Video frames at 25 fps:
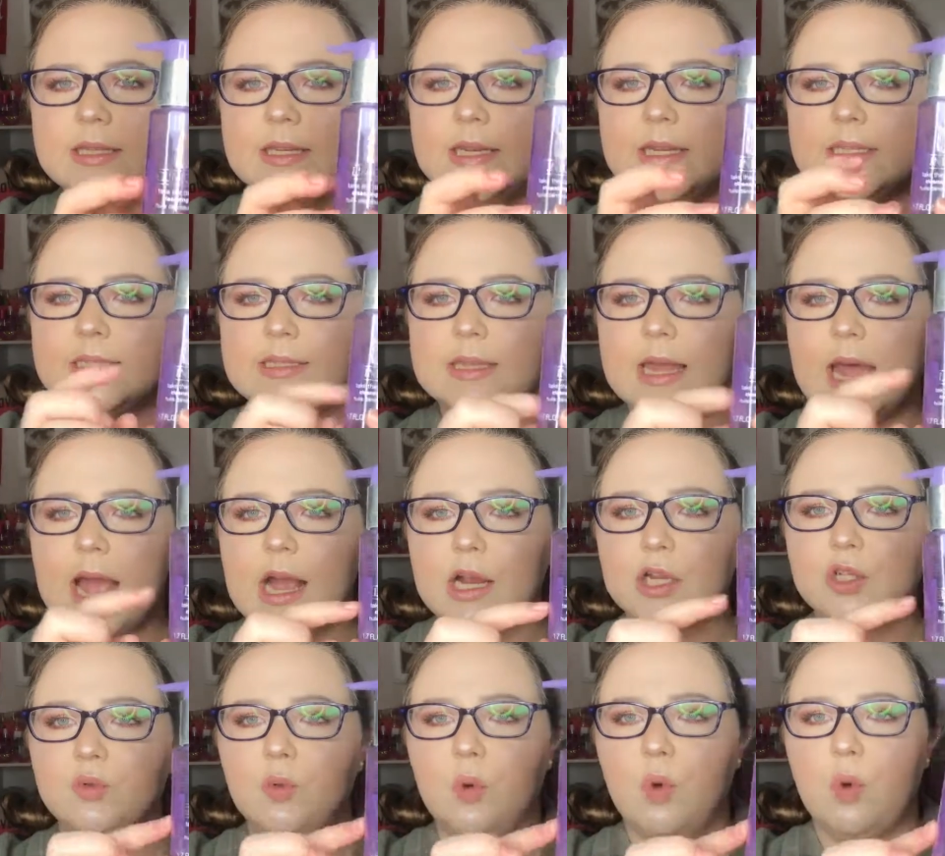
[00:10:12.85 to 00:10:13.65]
and it's the
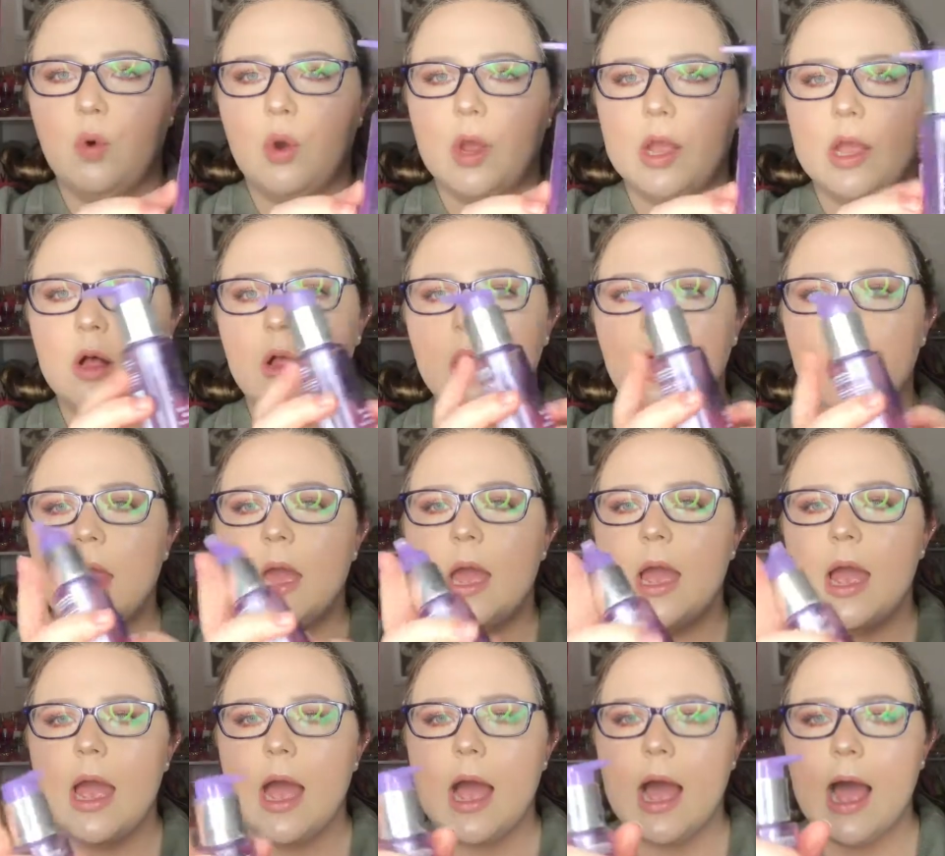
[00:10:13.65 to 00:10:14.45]
actual oil.
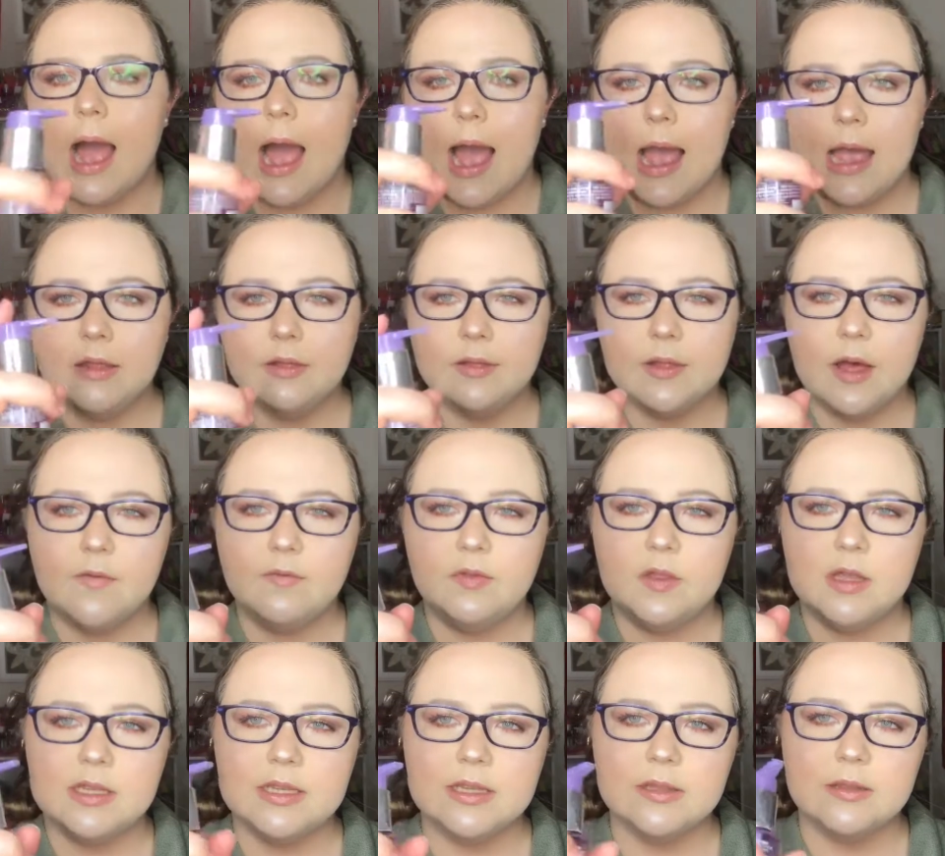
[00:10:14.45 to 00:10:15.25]
I
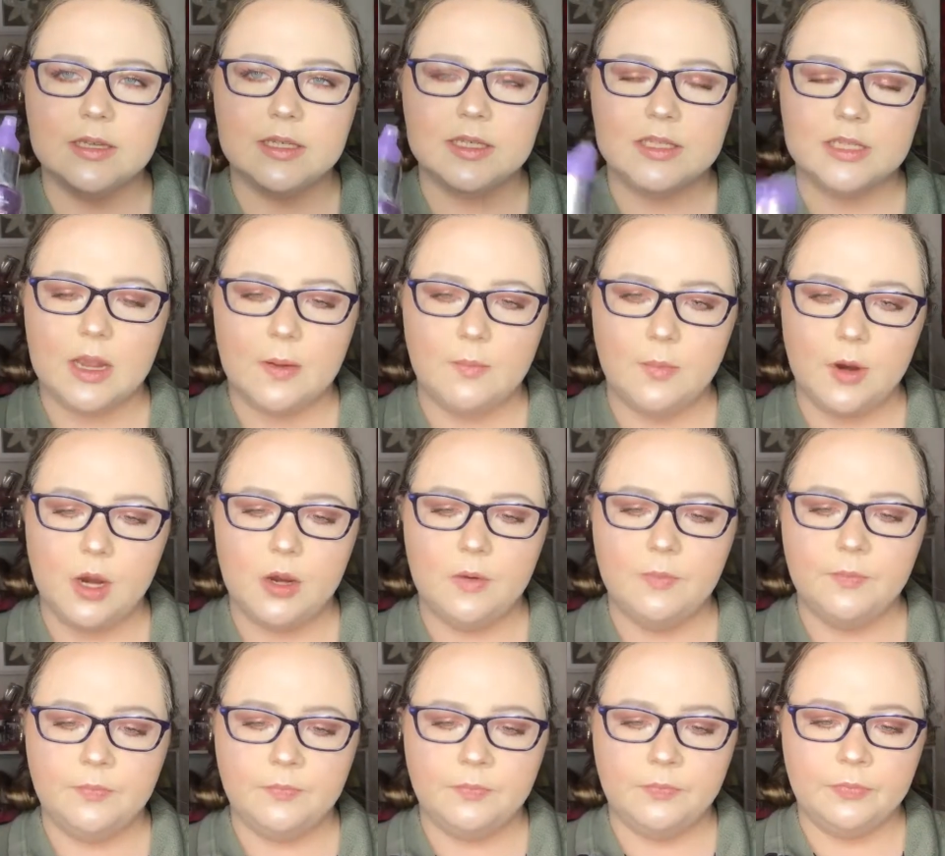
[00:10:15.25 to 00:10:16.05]
love this in the
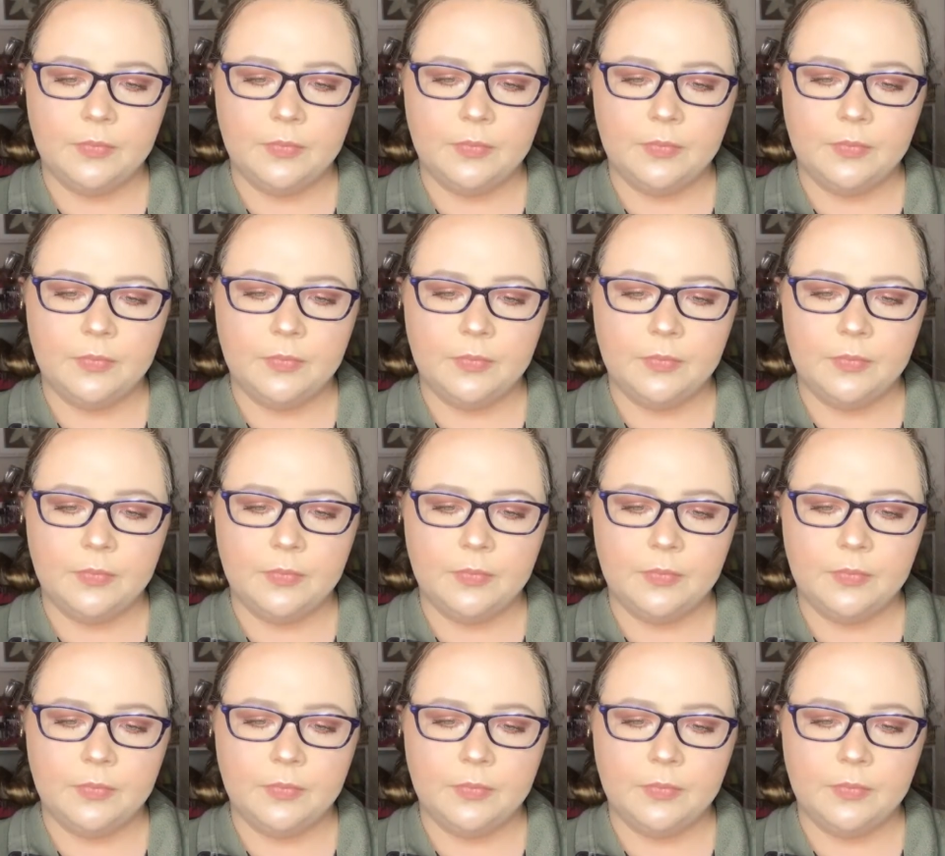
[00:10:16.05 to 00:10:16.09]
summer,